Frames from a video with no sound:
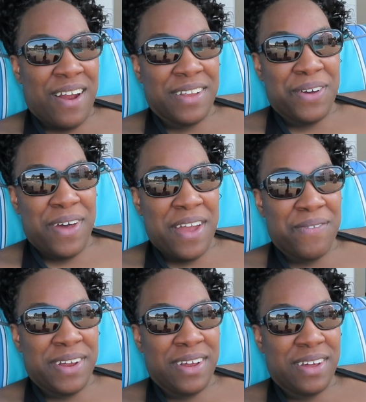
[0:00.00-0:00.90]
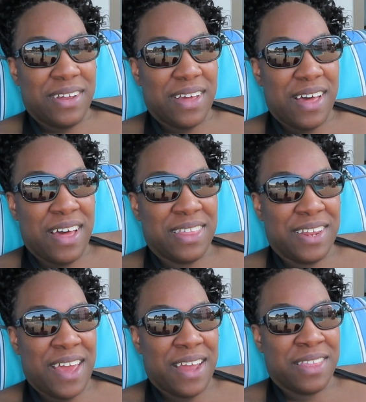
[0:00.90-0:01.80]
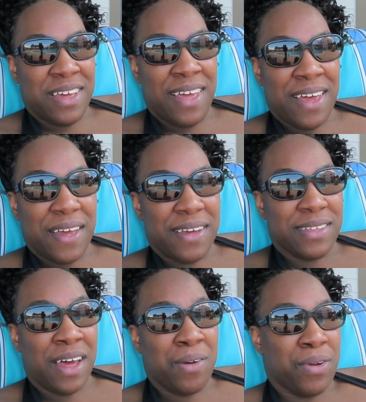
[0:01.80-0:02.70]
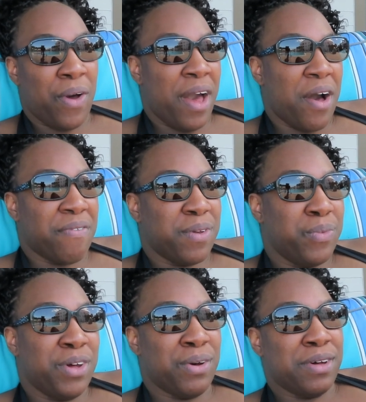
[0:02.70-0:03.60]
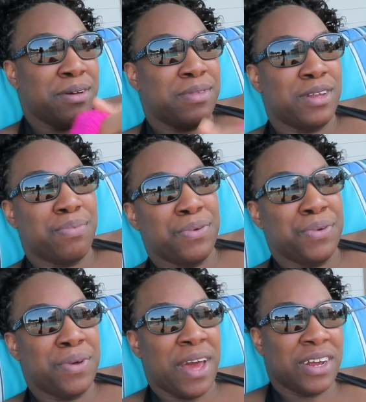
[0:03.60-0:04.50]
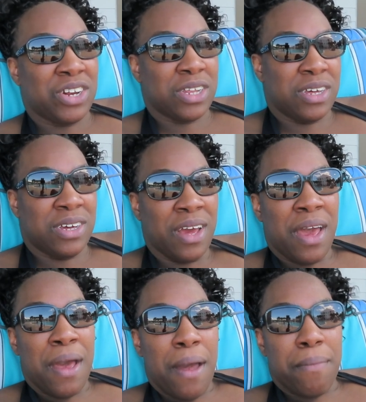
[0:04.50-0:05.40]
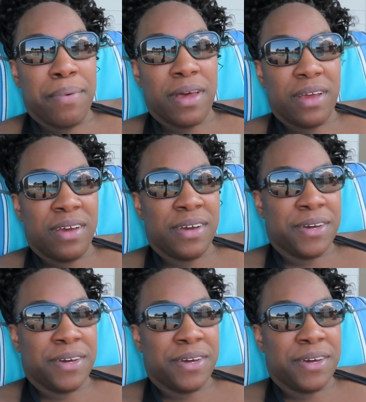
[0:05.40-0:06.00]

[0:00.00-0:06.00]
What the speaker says: little every other day thing, I guess. I don't know how often we're gonna come to the pool actually. But